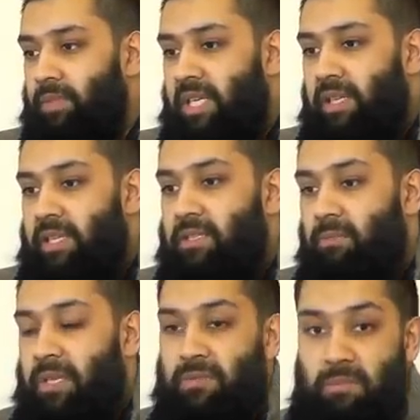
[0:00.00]
then
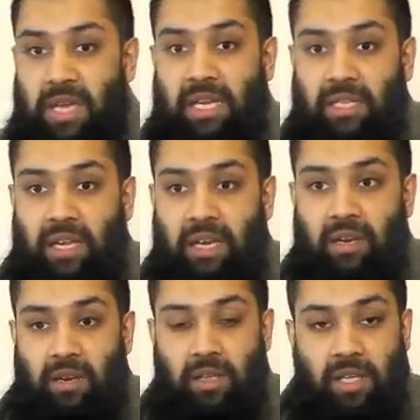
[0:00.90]
this must mean
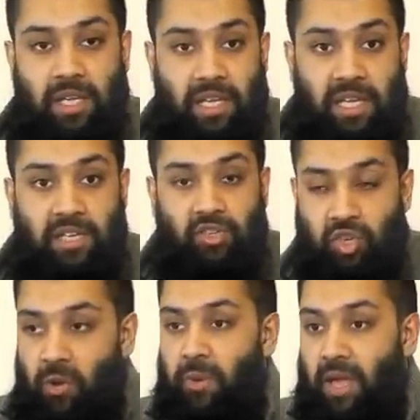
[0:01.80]
that He's
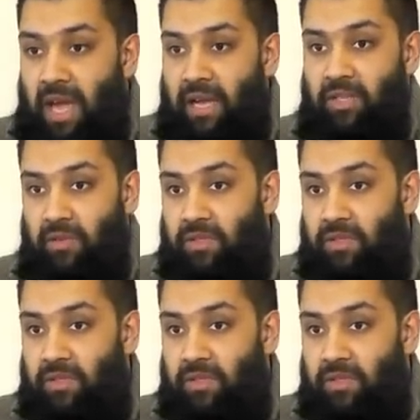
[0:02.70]
showing acts